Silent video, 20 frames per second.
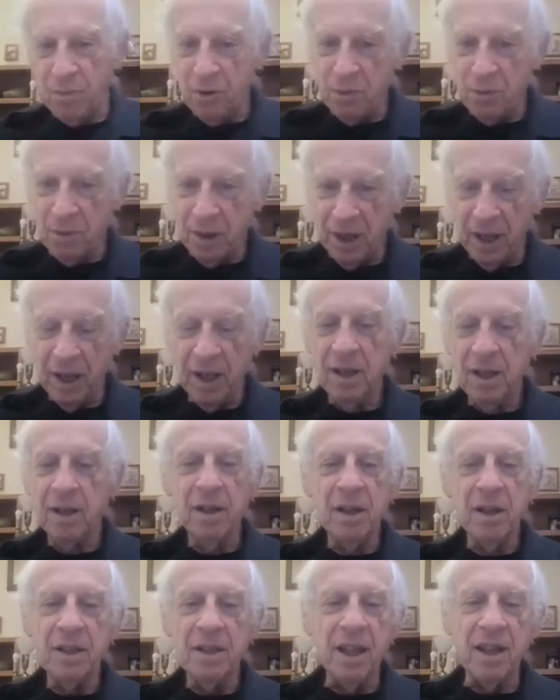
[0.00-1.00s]
puberty?
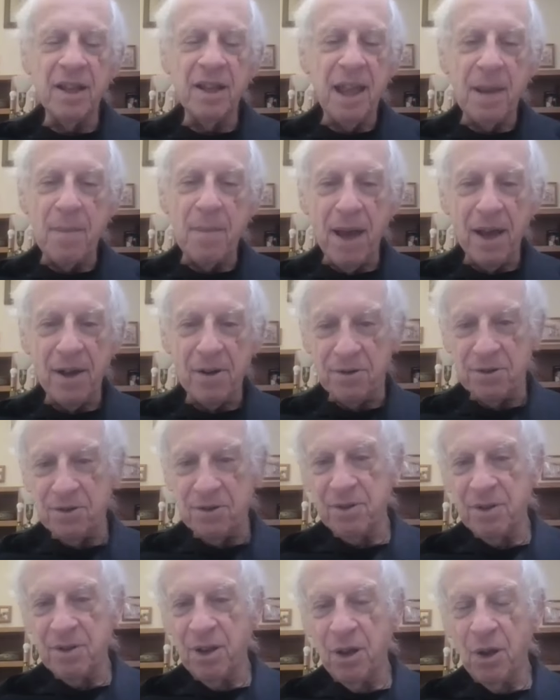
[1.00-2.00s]
None of that
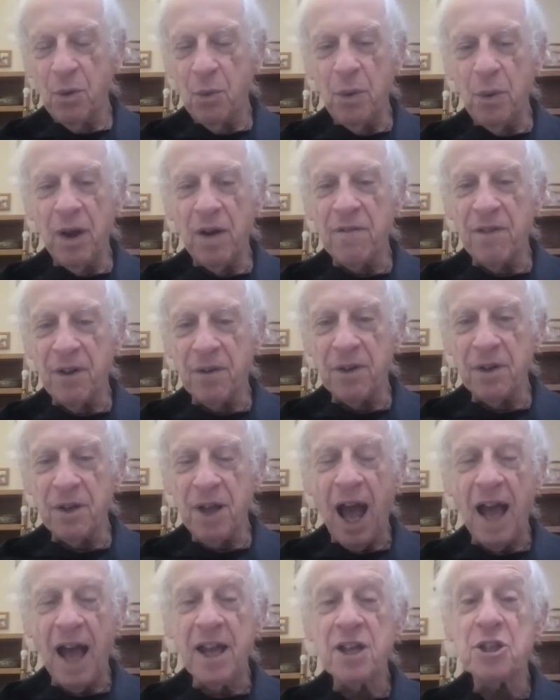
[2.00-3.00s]
matters. We are very,
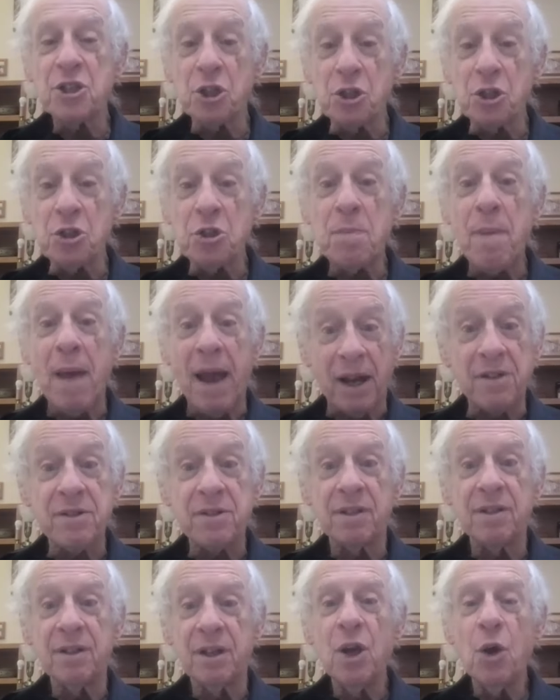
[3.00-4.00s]
I suspect,
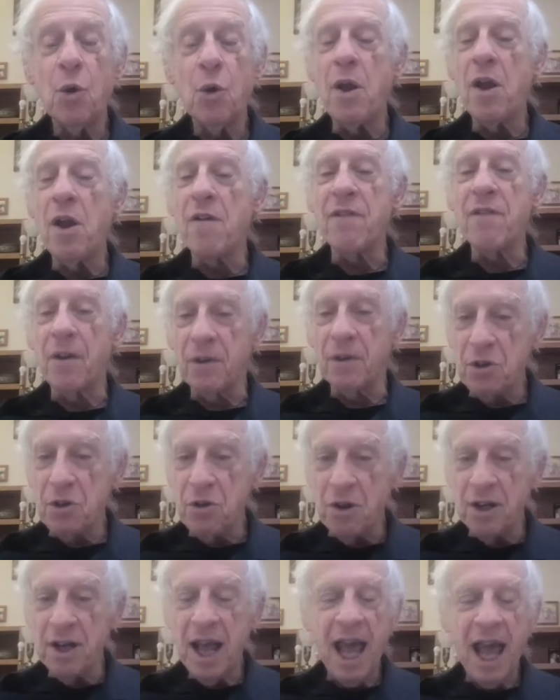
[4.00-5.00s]
we are very
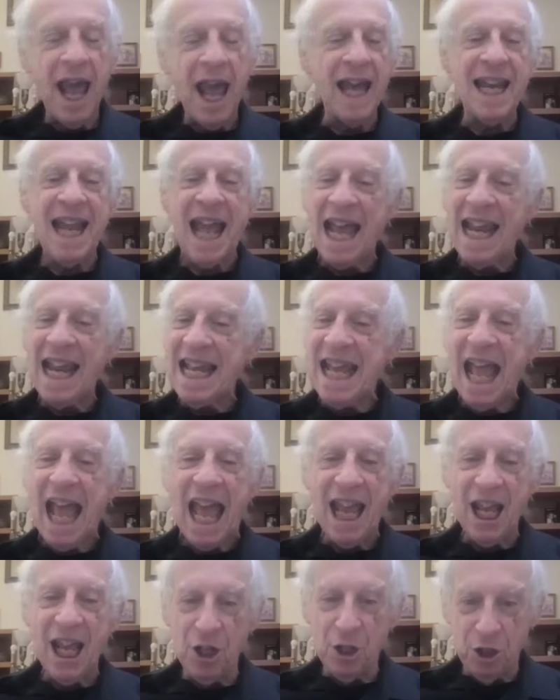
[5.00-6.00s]
good at
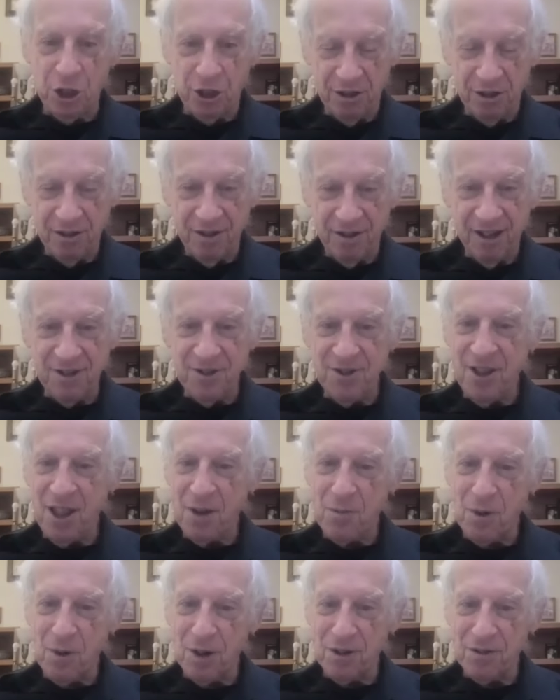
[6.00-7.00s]
any age. Isn't
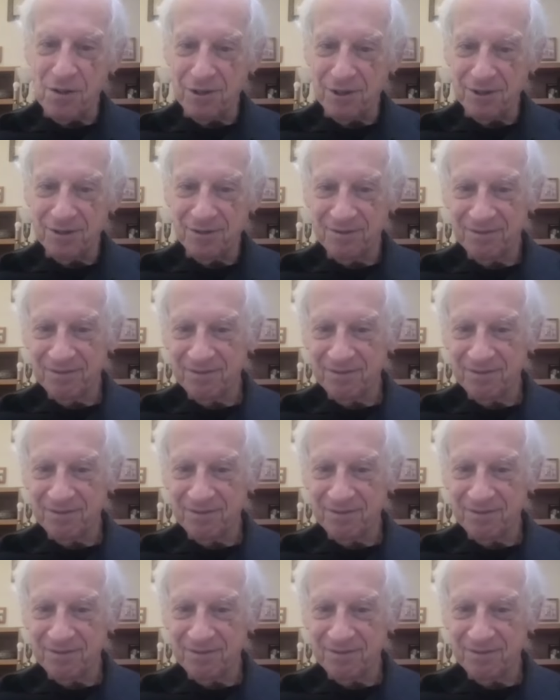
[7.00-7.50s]
that wonderful?